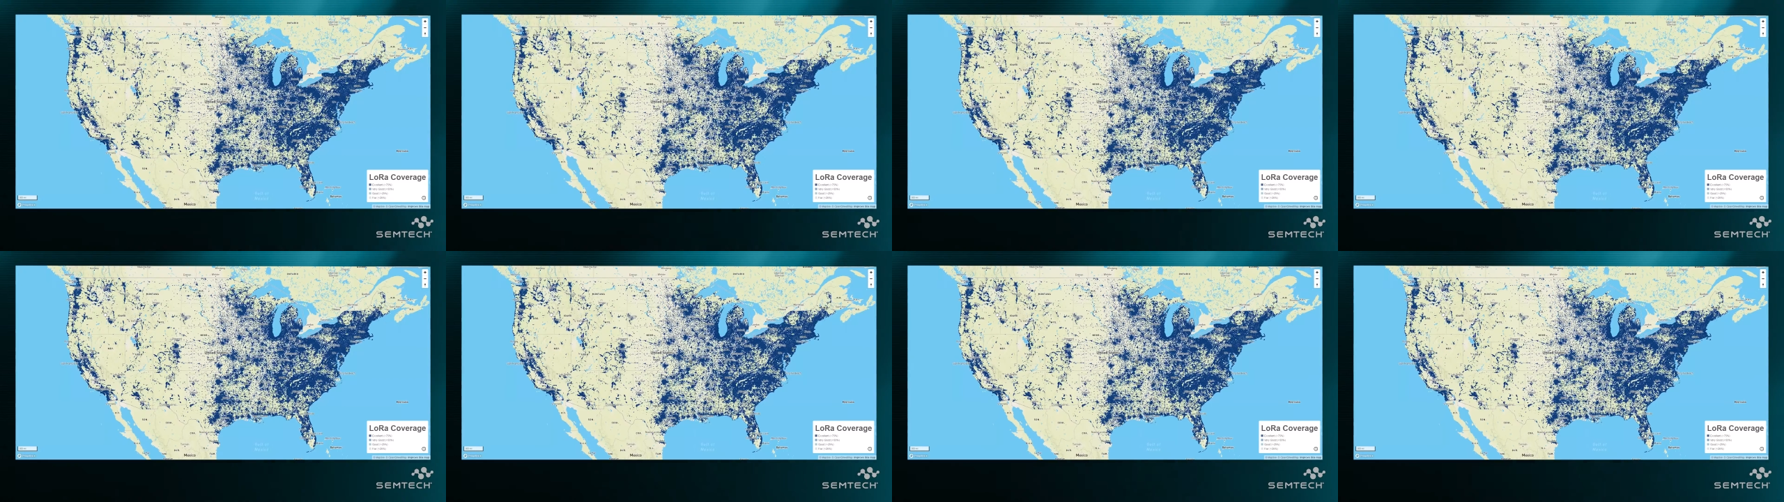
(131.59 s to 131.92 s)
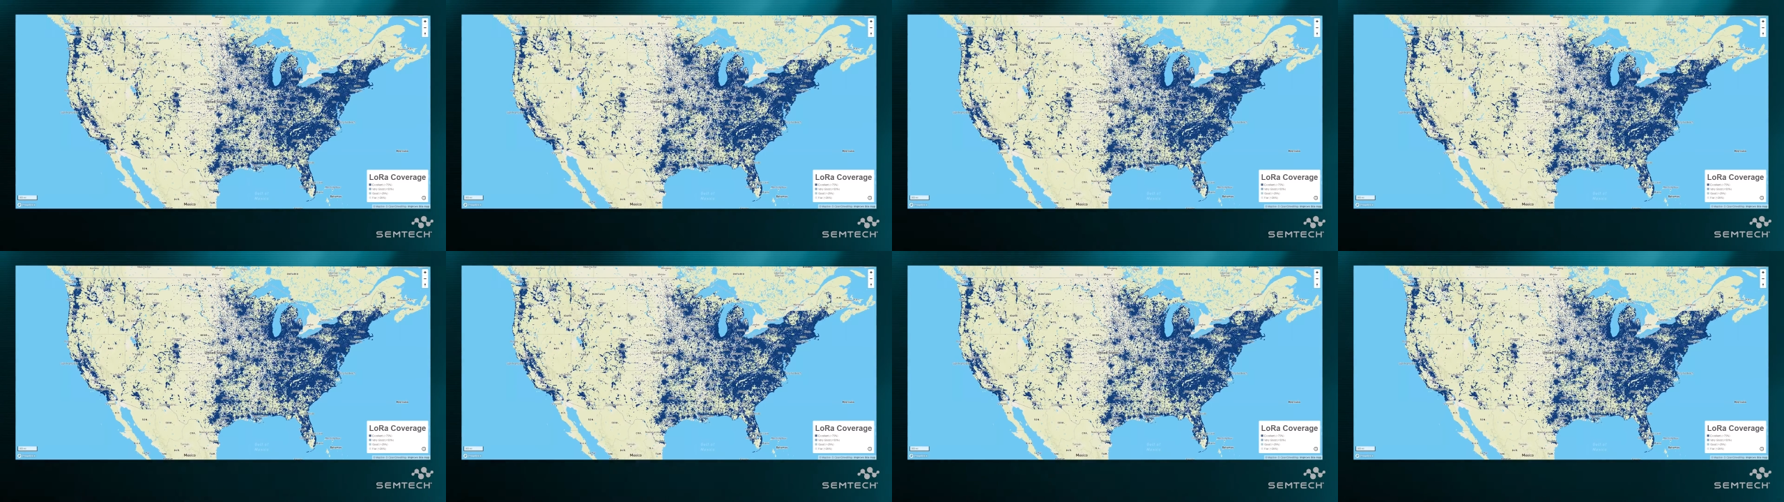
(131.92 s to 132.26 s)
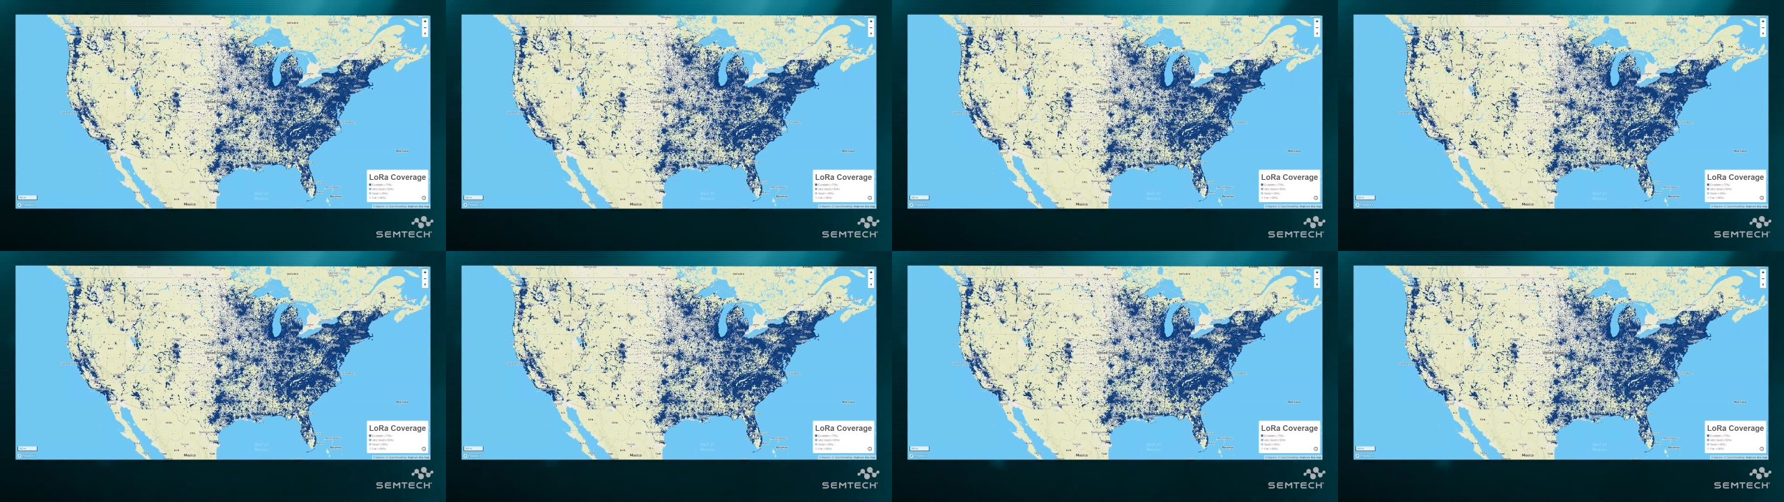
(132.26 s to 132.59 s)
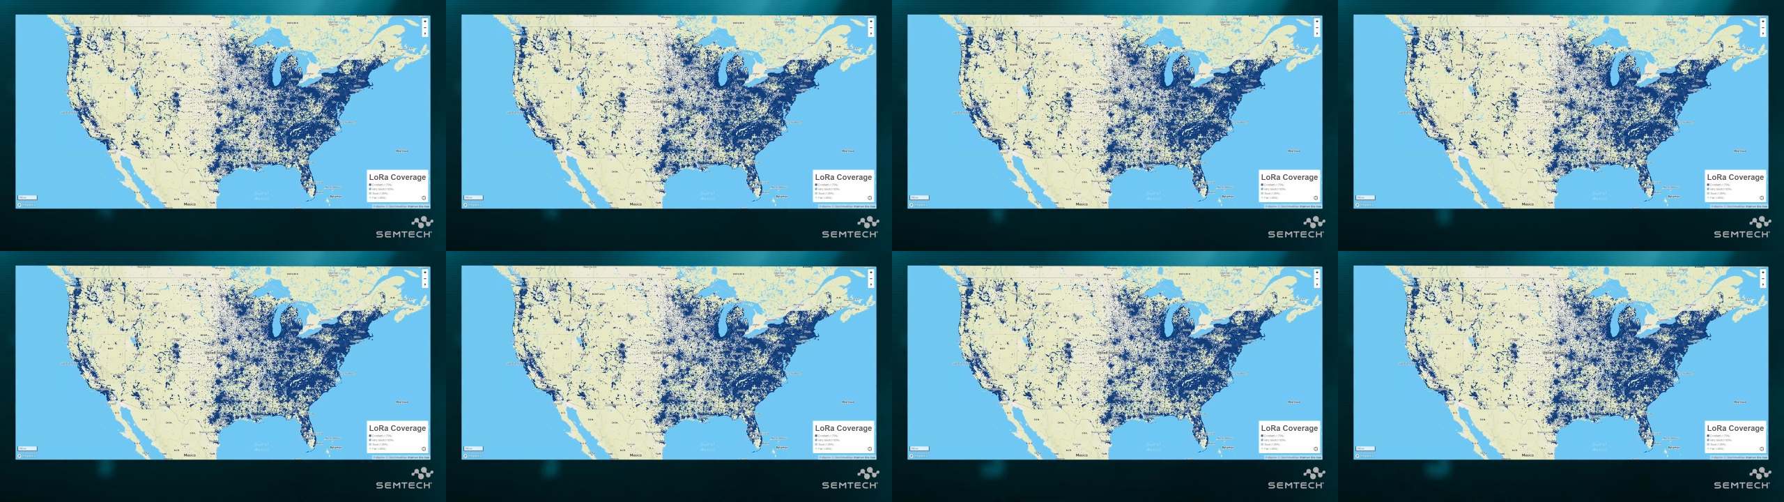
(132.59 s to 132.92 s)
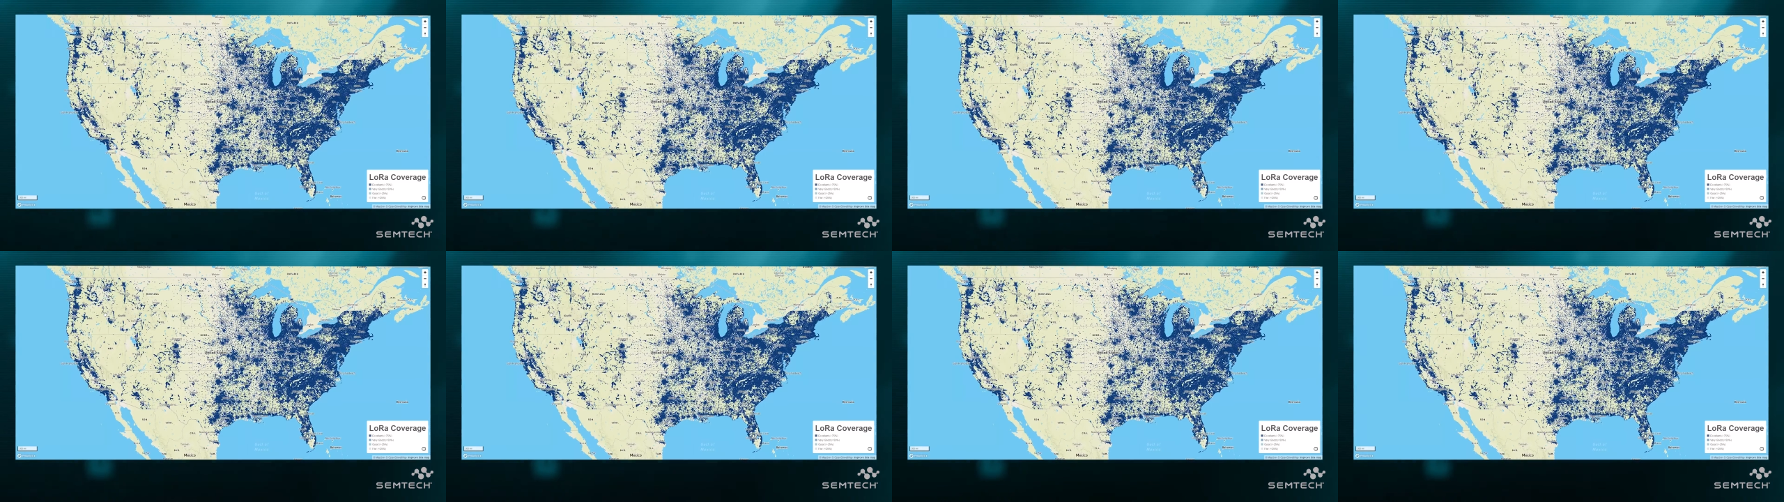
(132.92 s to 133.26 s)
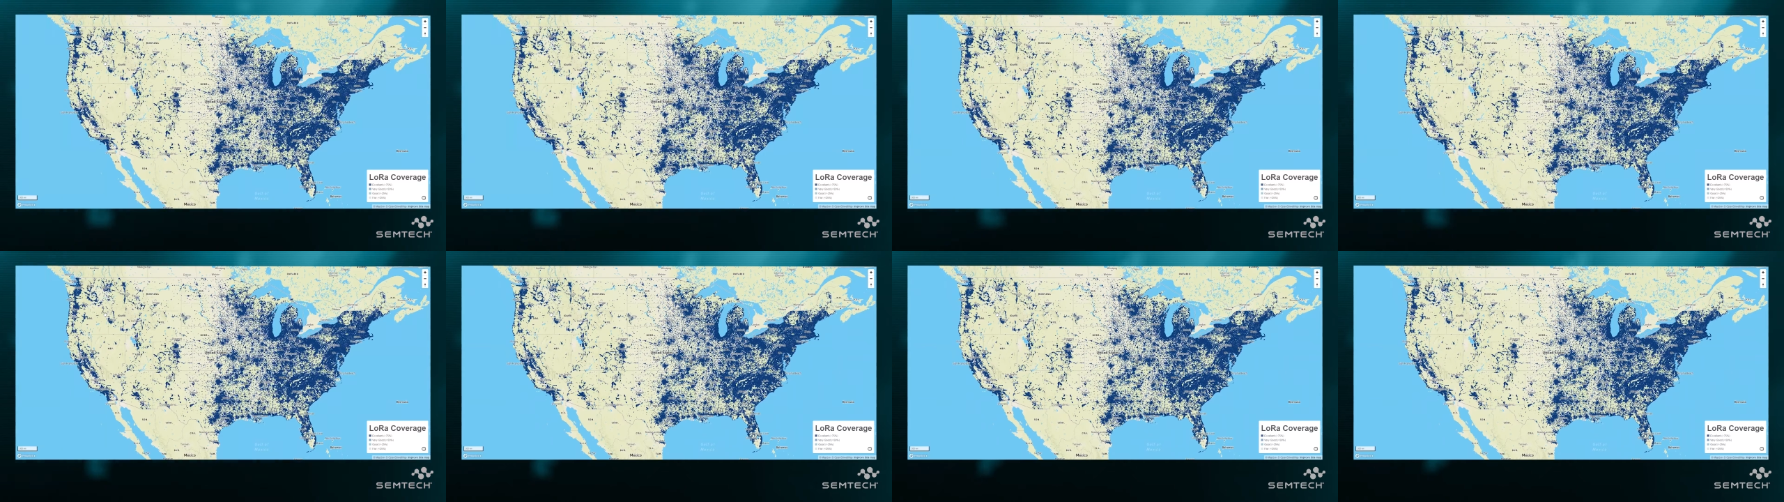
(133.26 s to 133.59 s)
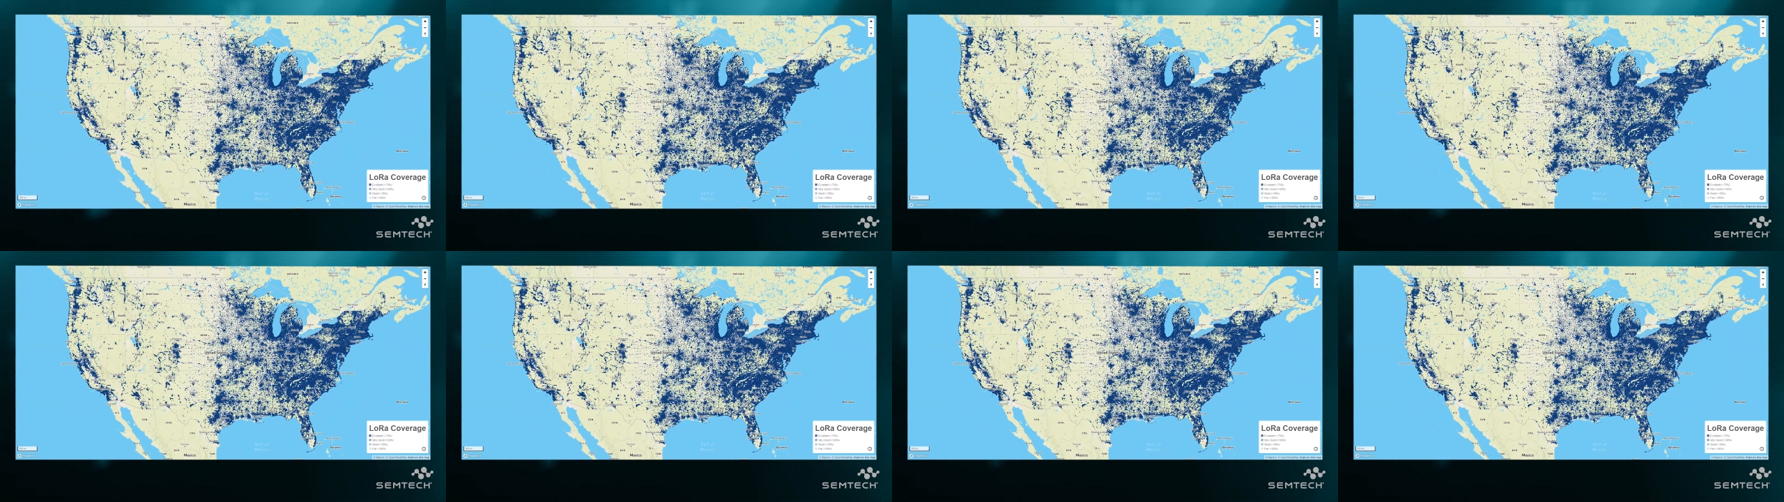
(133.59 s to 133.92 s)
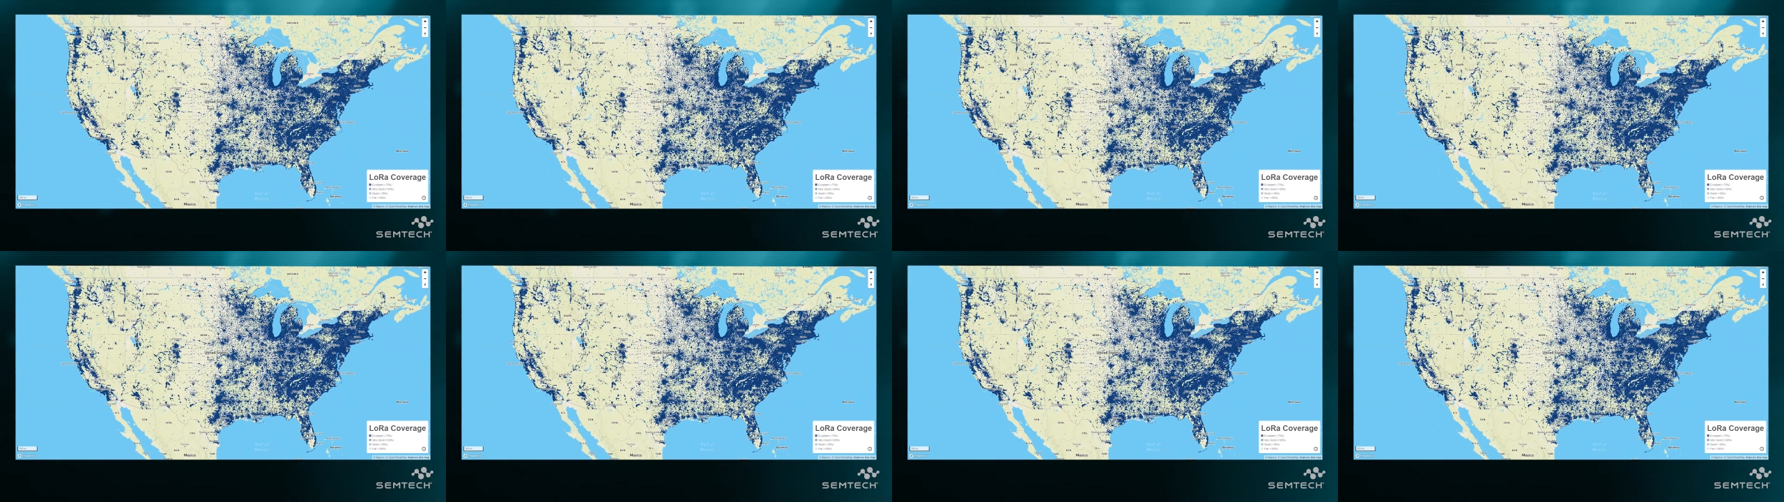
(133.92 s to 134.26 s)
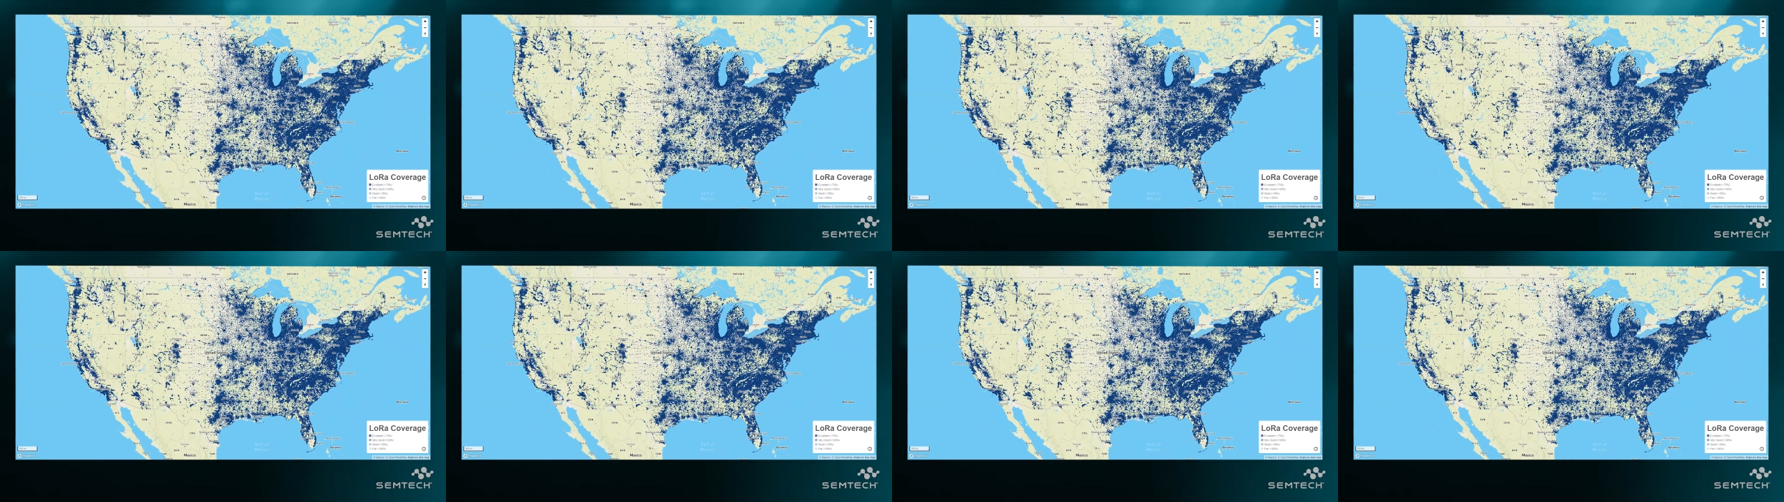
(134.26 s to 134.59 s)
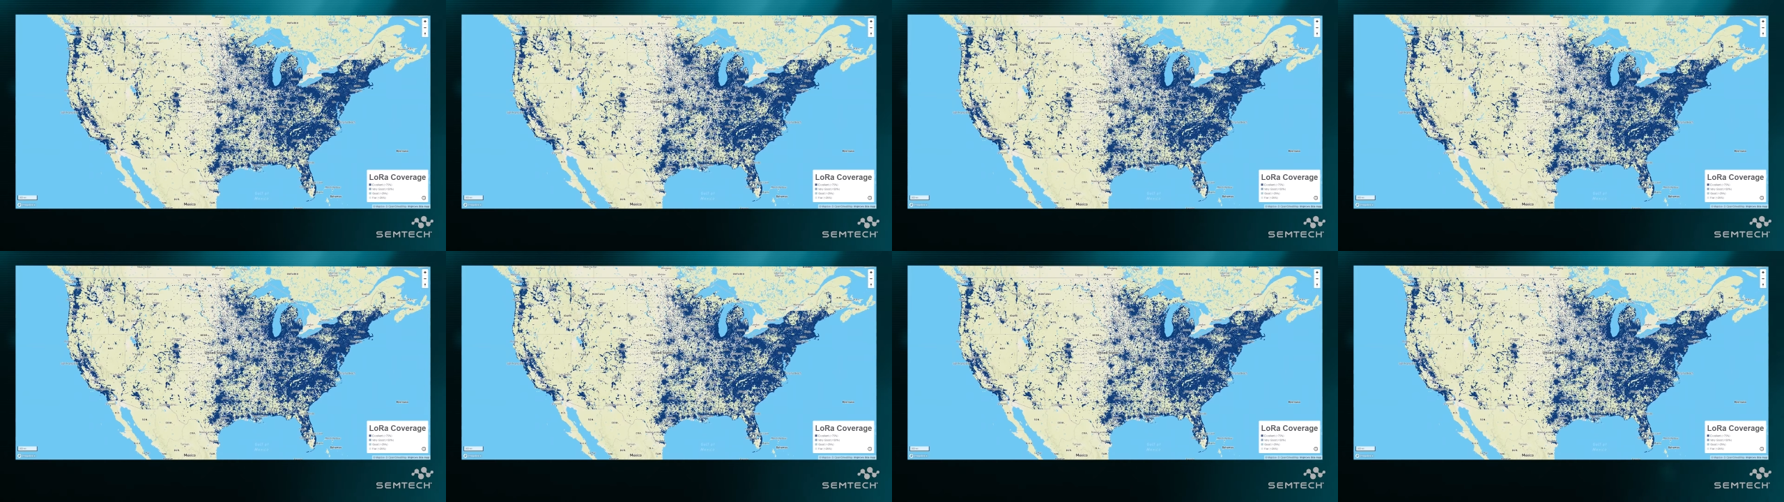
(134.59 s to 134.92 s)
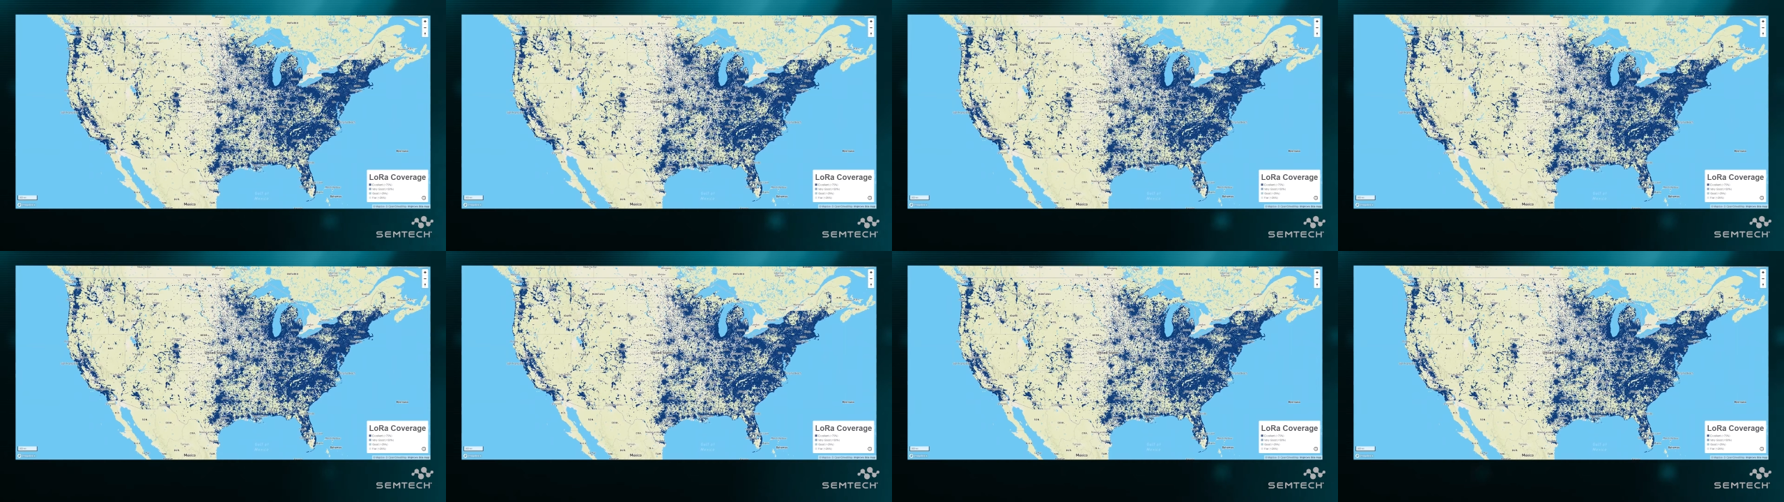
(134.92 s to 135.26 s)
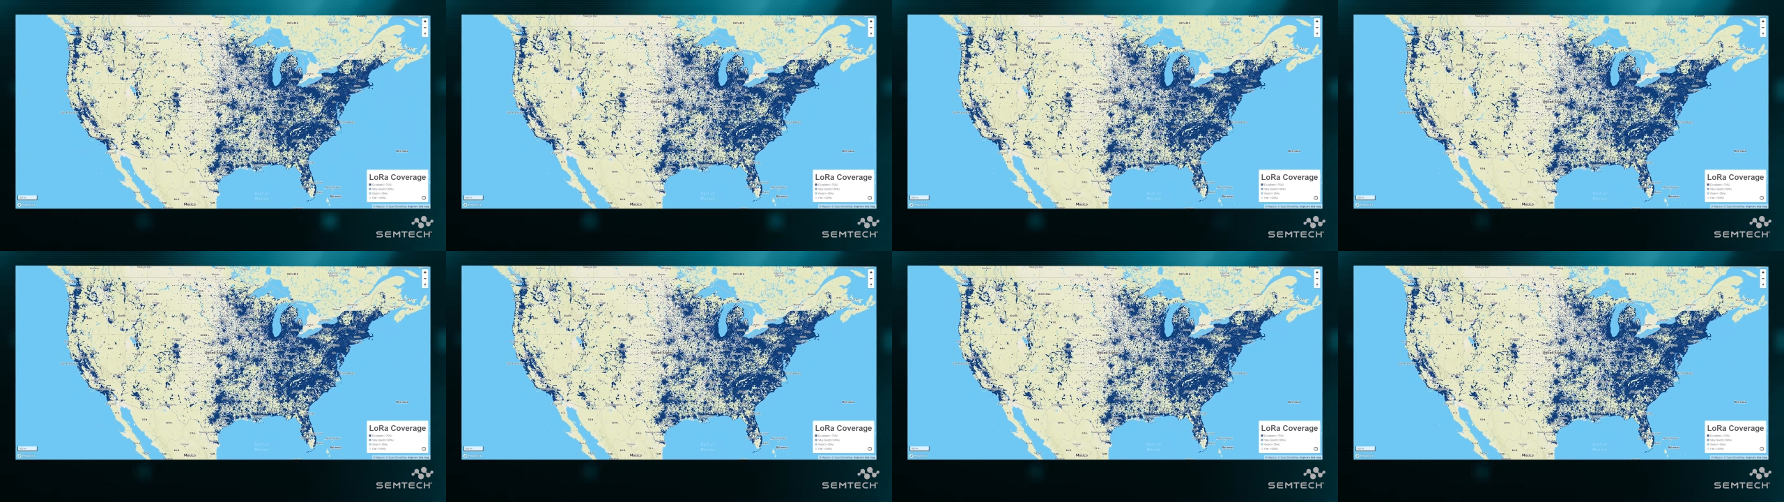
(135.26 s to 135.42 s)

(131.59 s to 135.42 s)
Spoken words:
(no speaker visible)